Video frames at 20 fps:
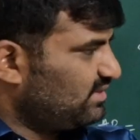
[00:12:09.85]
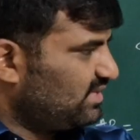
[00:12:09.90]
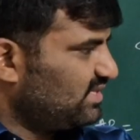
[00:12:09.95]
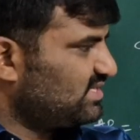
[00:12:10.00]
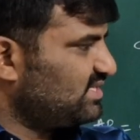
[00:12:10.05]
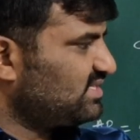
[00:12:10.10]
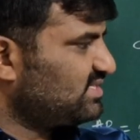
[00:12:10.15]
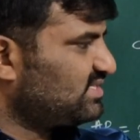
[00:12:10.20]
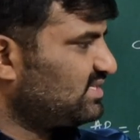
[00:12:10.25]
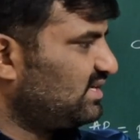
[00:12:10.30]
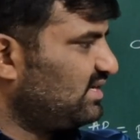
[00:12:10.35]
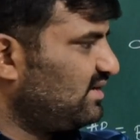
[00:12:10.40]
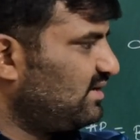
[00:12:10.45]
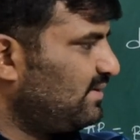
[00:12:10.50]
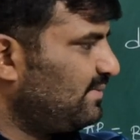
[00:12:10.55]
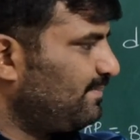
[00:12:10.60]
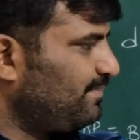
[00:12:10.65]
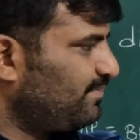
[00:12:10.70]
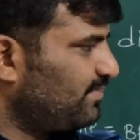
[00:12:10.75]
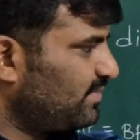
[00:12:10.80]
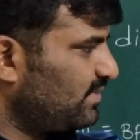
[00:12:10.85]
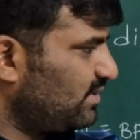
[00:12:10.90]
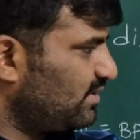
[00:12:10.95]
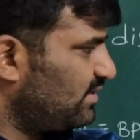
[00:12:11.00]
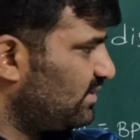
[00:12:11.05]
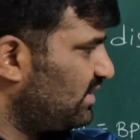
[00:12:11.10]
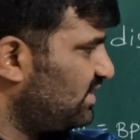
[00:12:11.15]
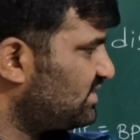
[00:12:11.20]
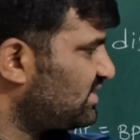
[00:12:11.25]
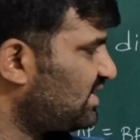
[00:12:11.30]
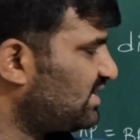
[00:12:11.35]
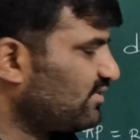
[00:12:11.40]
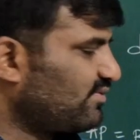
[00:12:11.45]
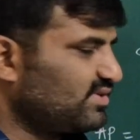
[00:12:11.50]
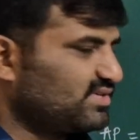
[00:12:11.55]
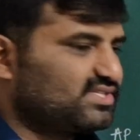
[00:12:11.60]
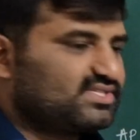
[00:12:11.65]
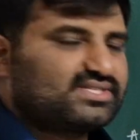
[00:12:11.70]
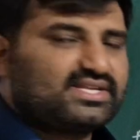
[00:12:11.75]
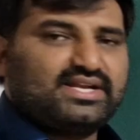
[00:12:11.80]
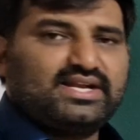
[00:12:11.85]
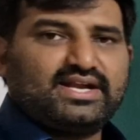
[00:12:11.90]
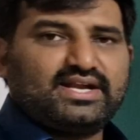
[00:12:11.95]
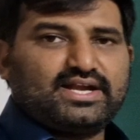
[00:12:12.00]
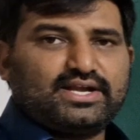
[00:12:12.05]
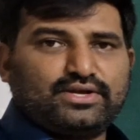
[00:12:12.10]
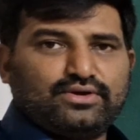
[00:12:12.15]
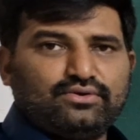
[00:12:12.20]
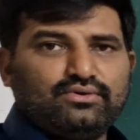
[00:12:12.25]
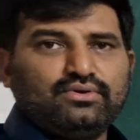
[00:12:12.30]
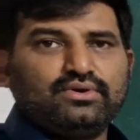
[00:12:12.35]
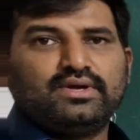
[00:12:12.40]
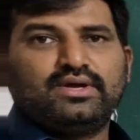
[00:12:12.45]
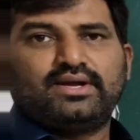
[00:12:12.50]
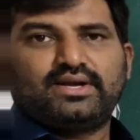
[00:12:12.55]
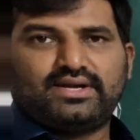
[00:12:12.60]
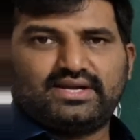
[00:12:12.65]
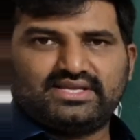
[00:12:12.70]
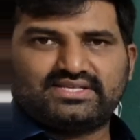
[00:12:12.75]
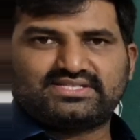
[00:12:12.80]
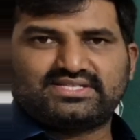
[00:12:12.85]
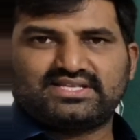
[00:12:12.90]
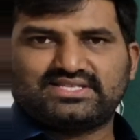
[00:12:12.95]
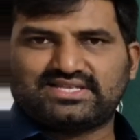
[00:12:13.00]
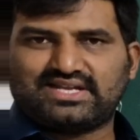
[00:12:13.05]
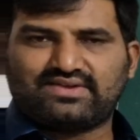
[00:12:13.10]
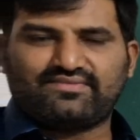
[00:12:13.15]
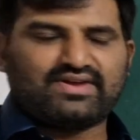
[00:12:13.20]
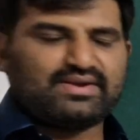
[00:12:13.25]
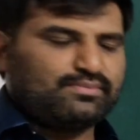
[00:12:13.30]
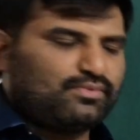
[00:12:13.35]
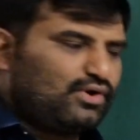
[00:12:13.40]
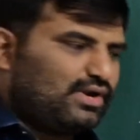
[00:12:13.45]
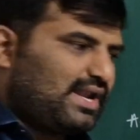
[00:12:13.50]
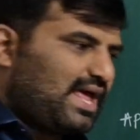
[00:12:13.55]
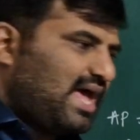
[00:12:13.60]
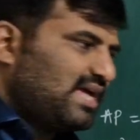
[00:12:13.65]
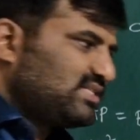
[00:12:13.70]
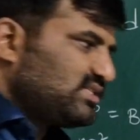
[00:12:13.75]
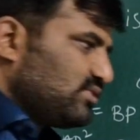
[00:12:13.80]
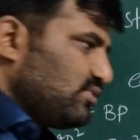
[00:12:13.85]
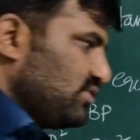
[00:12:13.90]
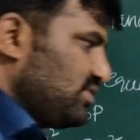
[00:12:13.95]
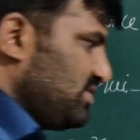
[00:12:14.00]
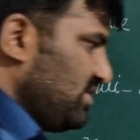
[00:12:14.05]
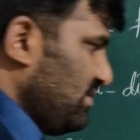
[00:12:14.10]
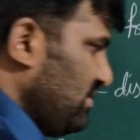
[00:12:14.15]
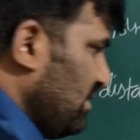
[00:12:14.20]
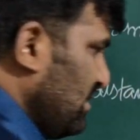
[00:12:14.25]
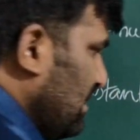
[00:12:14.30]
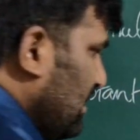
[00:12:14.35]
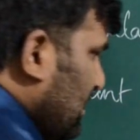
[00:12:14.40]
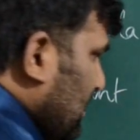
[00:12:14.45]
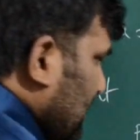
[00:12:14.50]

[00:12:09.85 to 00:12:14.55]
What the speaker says: This is the these are the questions related to distance. And one more last question.